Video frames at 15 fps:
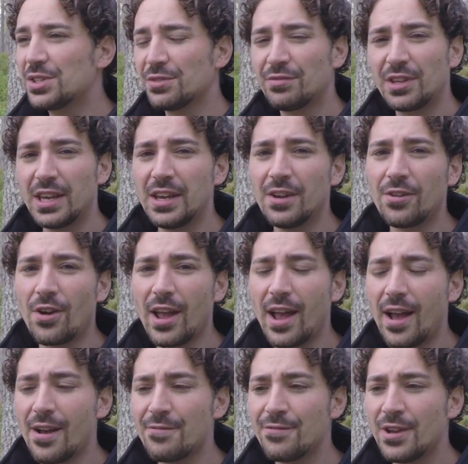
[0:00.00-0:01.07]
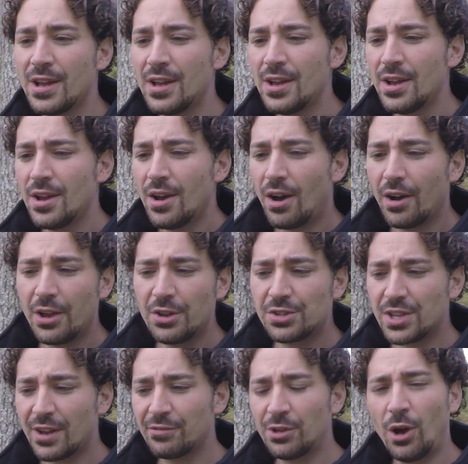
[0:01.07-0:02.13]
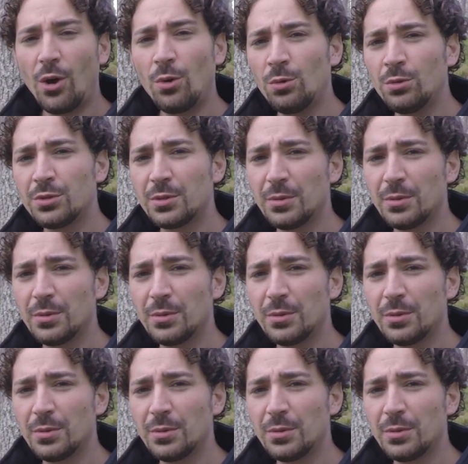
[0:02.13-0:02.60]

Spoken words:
of gear I have. I used to have an old